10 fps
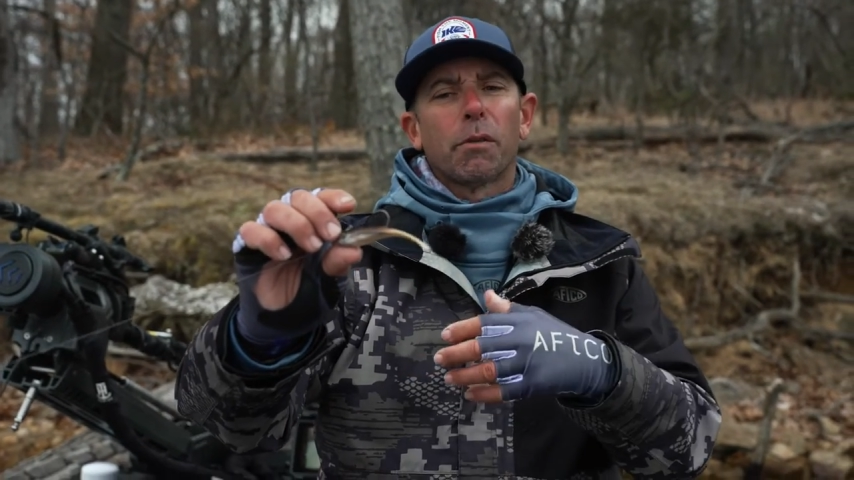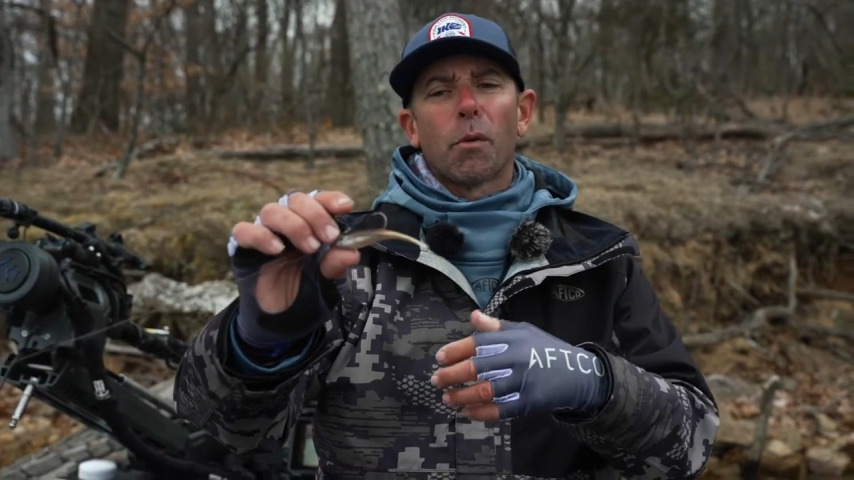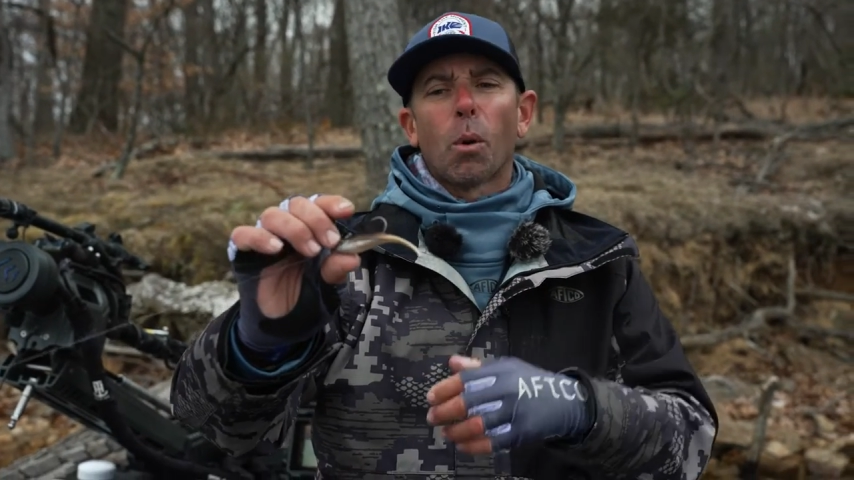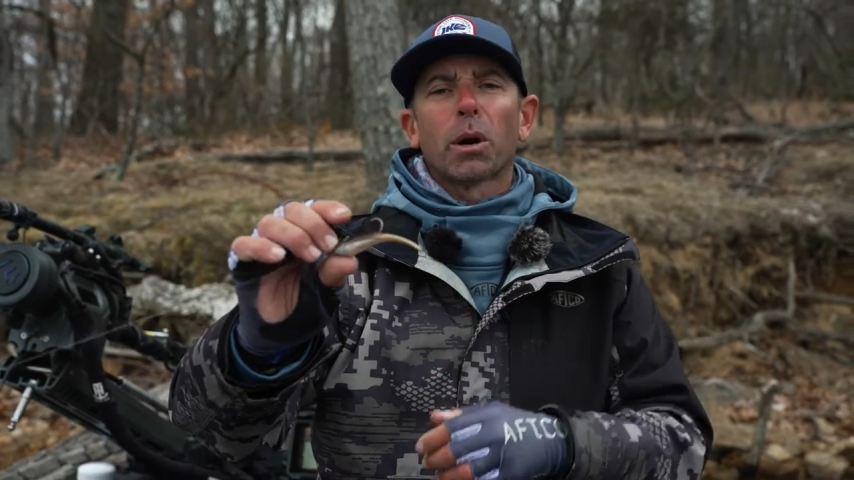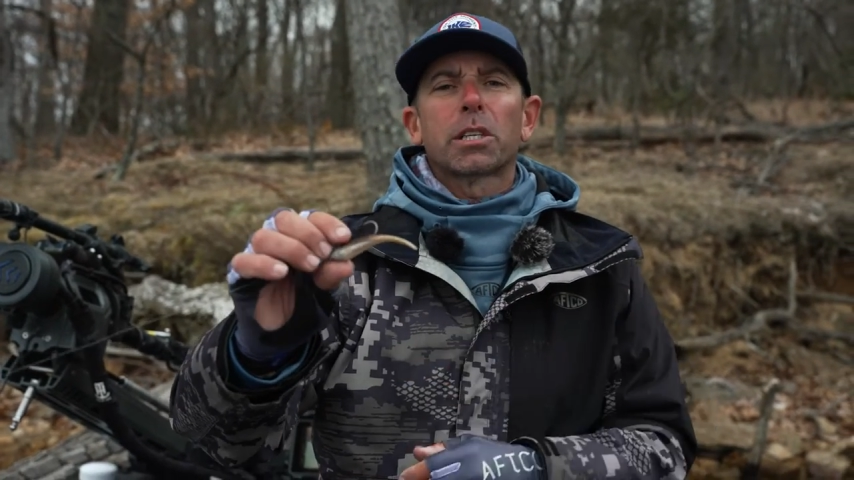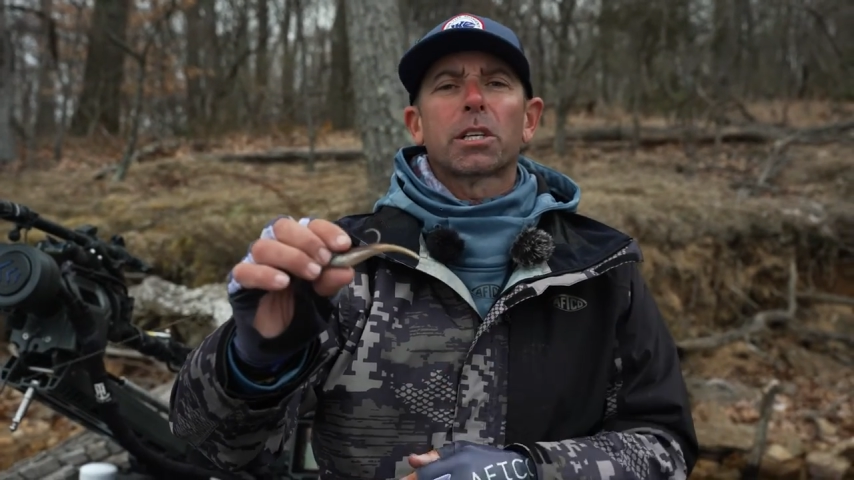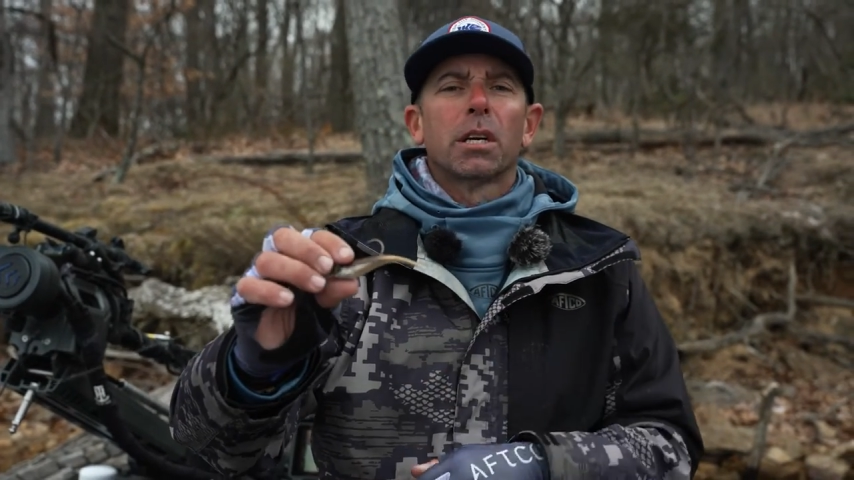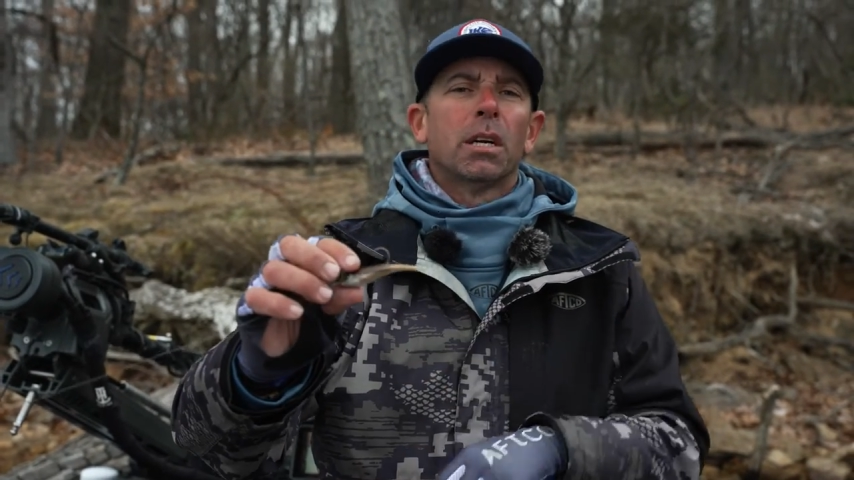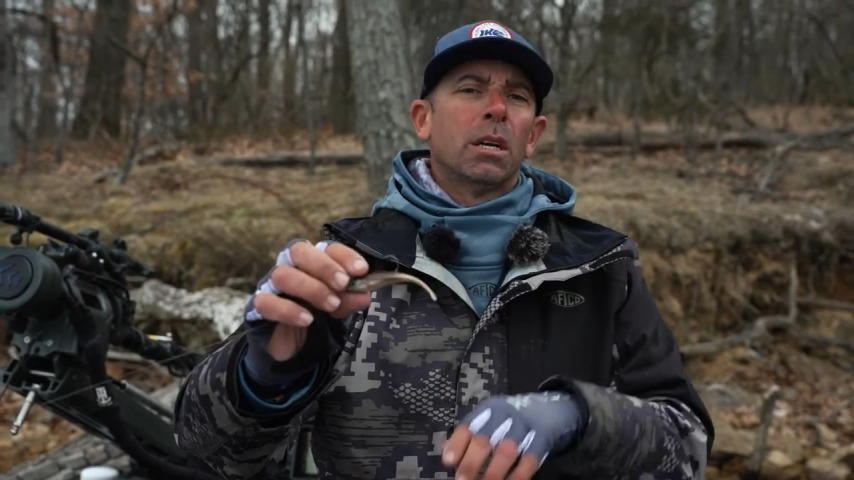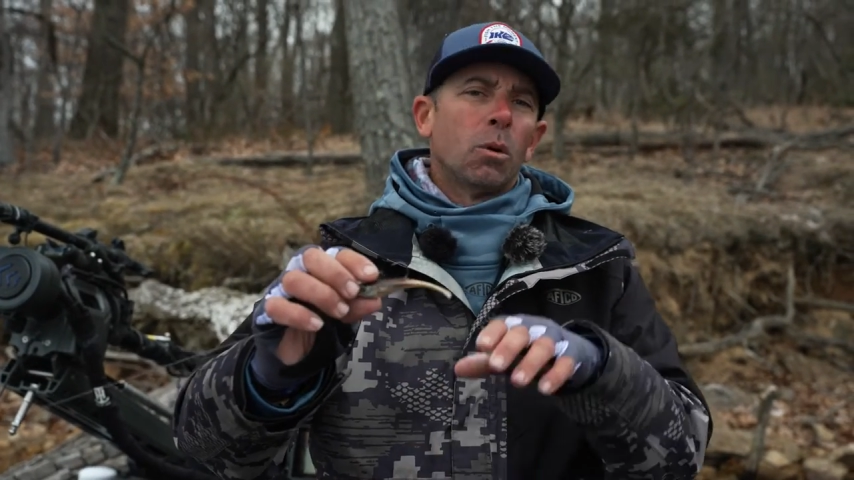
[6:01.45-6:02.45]
forage.
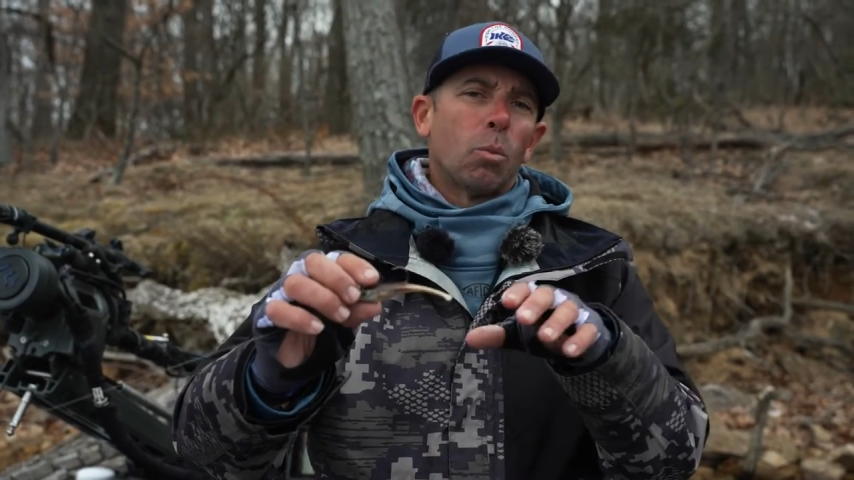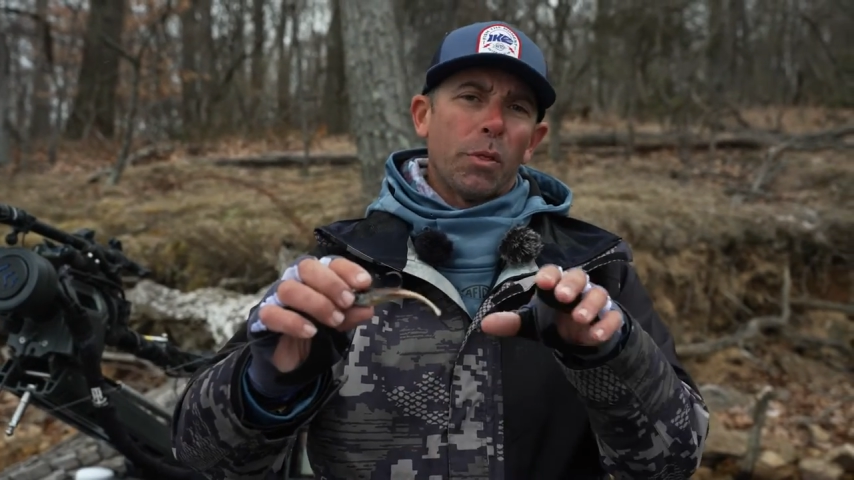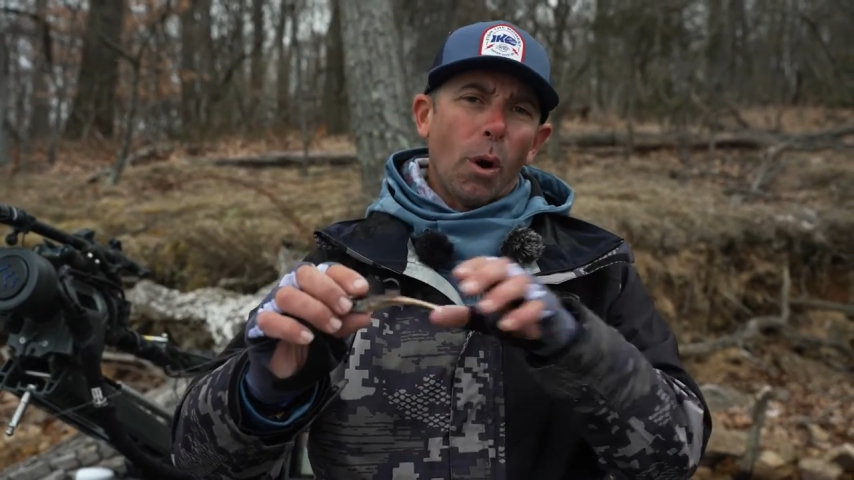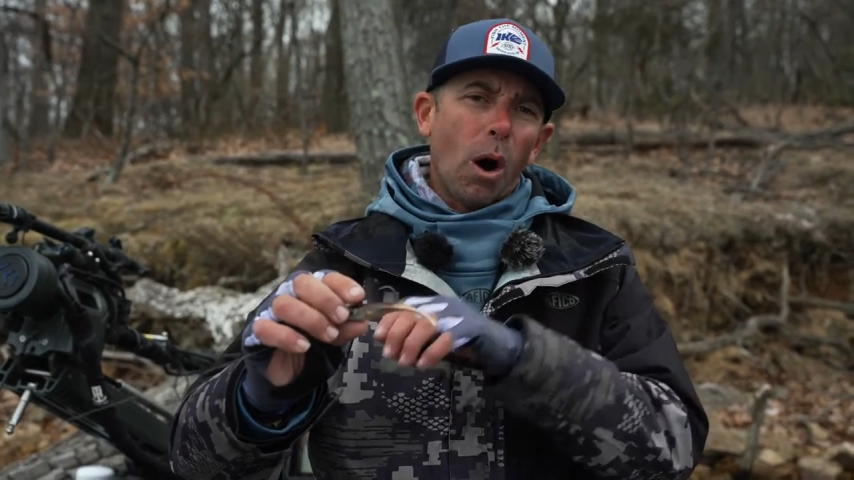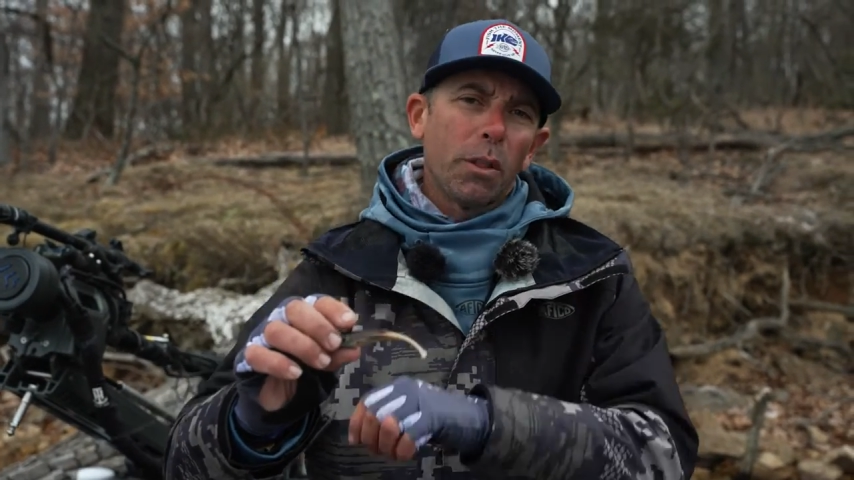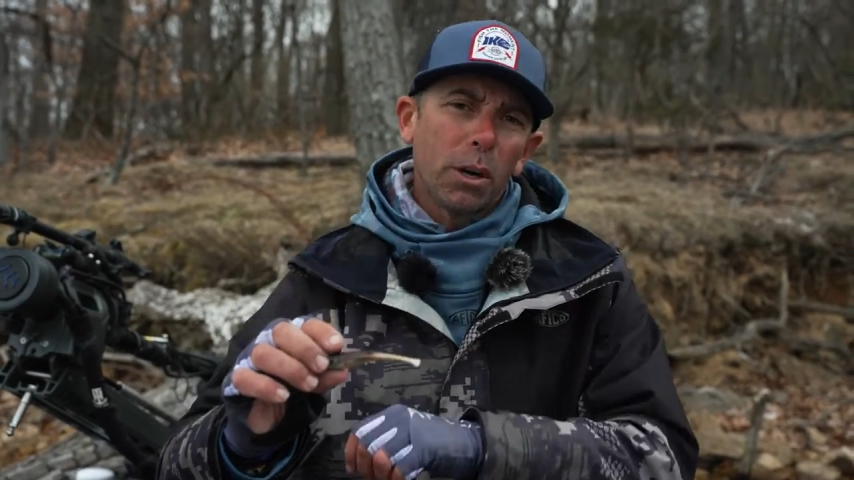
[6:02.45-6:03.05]
With all